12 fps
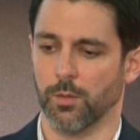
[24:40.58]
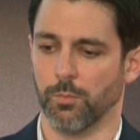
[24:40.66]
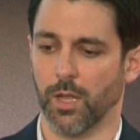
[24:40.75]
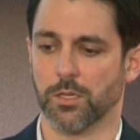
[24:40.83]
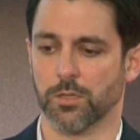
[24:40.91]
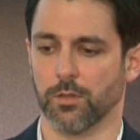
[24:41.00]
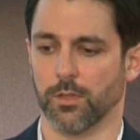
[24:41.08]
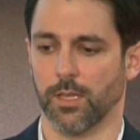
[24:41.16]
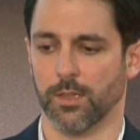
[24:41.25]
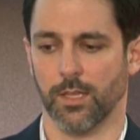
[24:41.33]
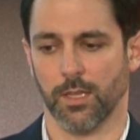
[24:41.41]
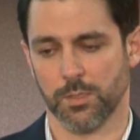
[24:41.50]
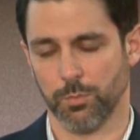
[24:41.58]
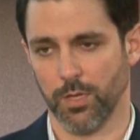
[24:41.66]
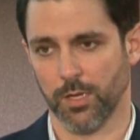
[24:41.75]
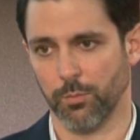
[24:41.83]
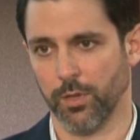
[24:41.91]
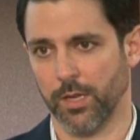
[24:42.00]
make sure that thing is
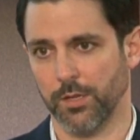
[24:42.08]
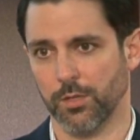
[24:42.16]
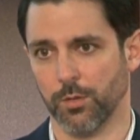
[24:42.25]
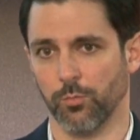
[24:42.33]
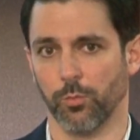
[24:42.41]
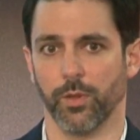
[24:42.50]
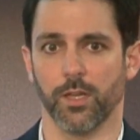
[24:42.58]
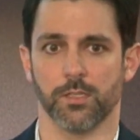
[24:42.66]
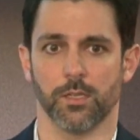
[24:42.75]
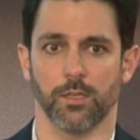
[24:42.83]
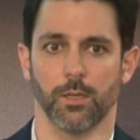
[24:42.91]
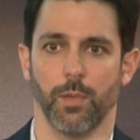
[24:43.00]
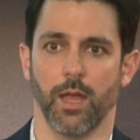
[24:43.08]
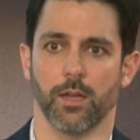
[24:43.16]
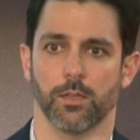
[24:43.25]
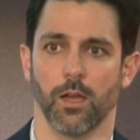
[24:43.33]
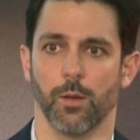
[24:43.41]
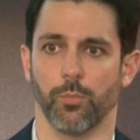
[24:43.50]
plug and play and you can replace it and get
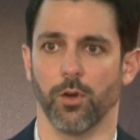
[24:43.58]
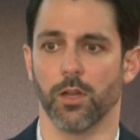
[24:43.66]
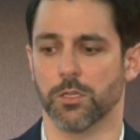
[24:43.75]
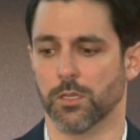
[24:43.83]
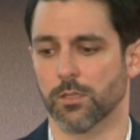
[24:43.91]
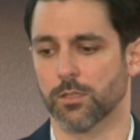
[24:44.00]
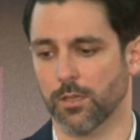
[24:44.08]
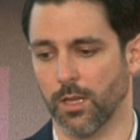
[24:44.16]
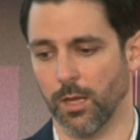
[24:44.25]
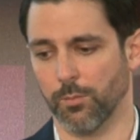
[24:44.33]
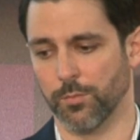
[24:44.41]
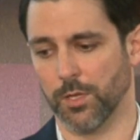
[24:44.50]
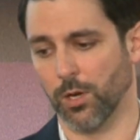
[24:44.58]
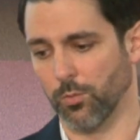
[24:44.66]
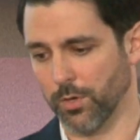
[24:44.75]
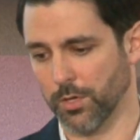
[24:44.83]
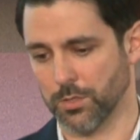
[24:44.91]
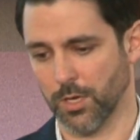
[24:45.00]
back to operations. You don't
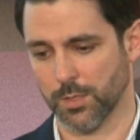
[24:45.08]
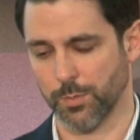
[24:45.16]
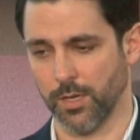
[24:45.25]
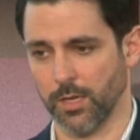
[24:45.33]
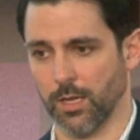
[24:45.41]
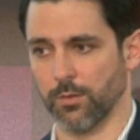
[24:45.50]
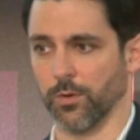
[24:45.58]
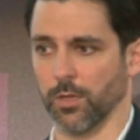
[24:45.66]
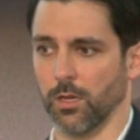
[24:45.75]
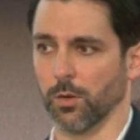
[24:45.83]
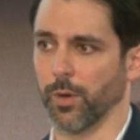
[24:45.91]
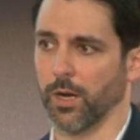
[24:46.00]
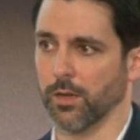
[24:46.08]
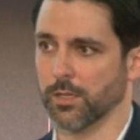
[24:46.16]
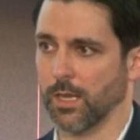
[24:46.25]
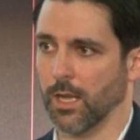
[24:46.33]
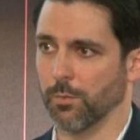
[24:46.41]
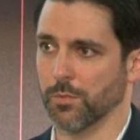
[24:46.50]
want your trucks being down for a long period of
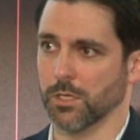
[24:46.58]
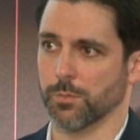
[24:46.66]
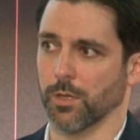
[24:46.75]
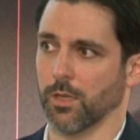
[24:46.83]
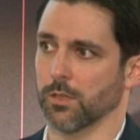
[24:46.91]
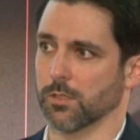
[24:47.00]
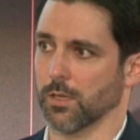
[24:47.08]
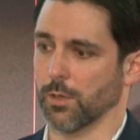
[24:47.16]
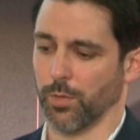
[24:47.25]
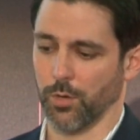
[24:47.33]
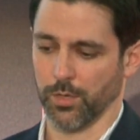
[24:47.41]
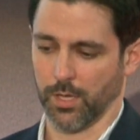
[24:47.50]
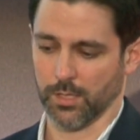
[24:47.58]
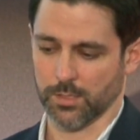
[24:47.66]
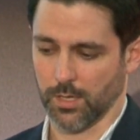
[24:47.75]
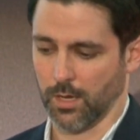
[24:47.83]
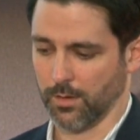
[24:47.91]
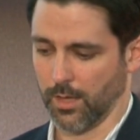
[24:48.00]
time just because a component
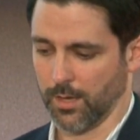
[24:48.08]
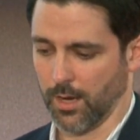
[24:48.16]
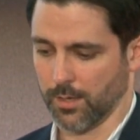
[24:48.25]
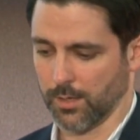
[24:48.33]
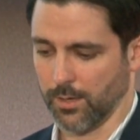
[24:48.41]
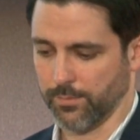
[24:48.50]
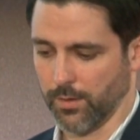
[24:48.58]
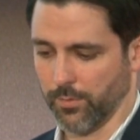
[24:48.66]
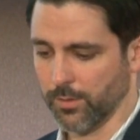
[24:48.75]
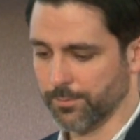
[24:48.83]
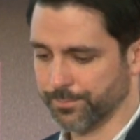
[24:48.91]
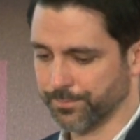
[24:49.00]
got knocked off of it.